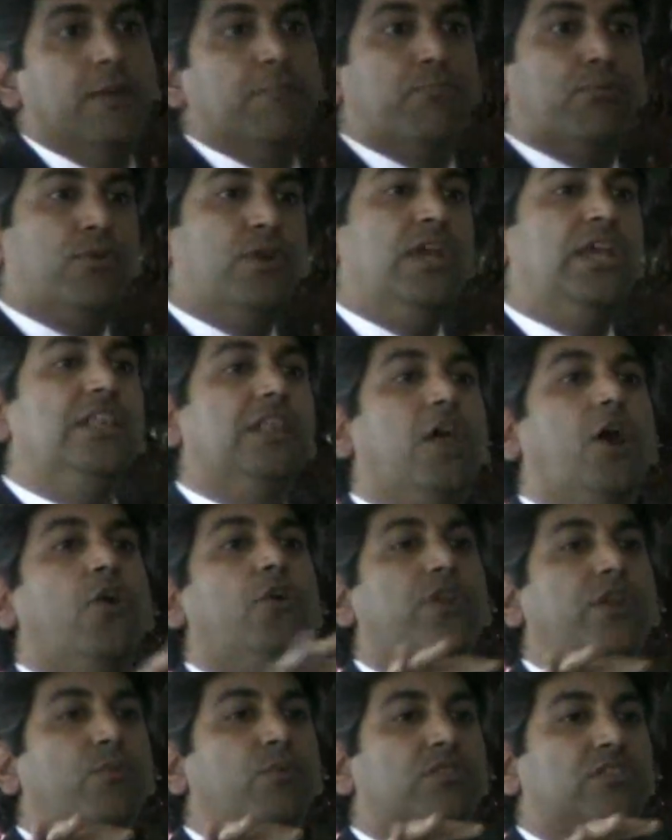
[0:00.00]

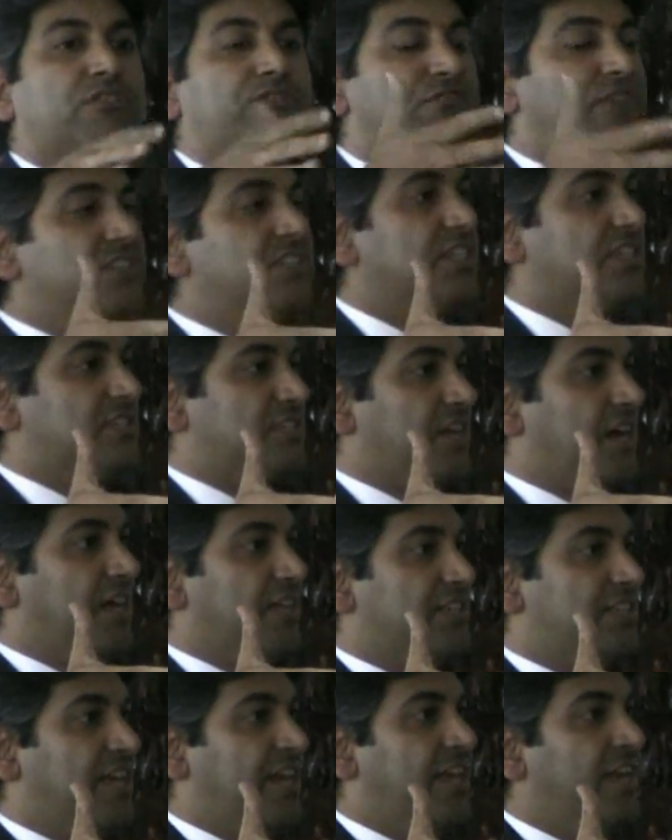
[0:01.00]
preloaded with the physics
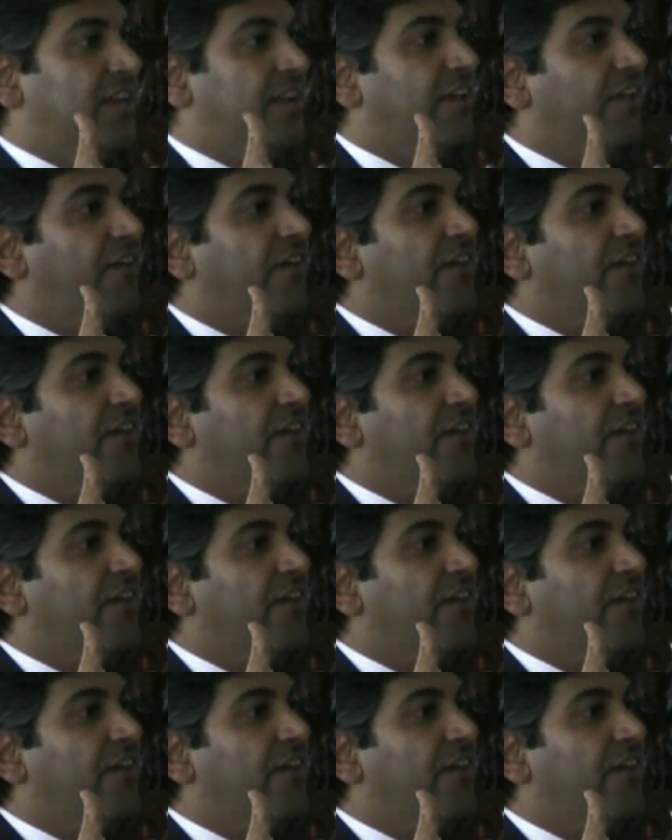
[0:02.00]
content.